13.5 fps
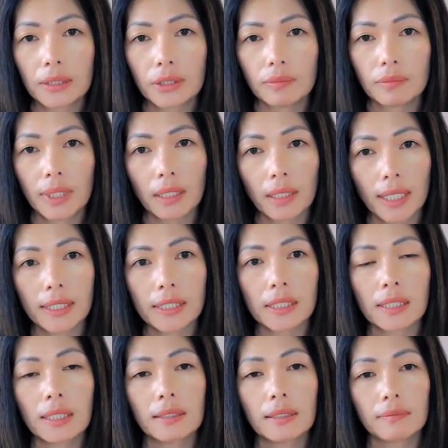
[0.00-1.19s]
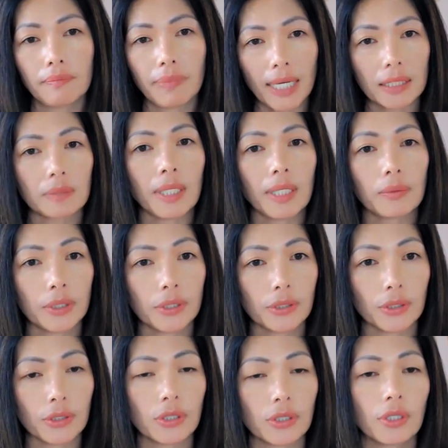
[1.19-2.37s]
to my clients, backed by
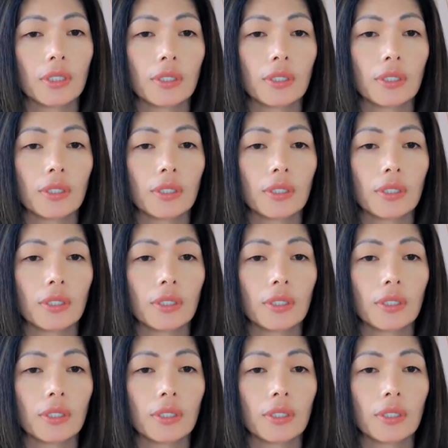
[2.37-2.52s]
research.